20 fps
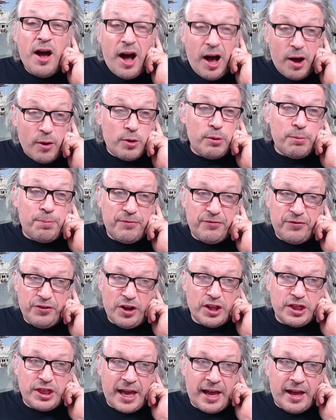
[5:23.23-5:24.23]
I would have
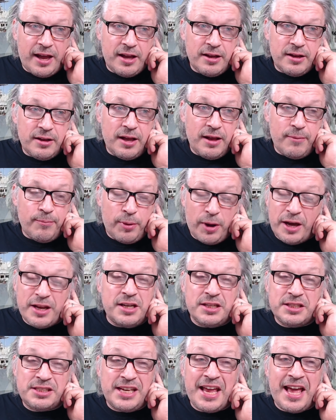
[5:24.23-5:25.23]
preferred that, but I
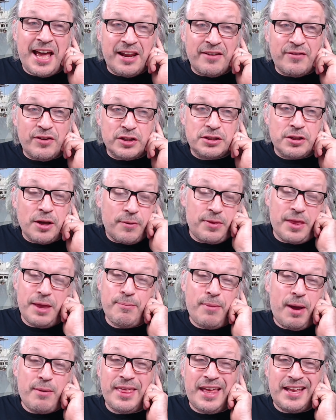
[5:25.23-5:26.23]
didn't see any of it, so
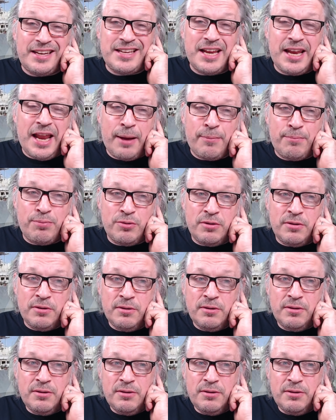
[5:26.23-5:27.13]
then maybe that did happen.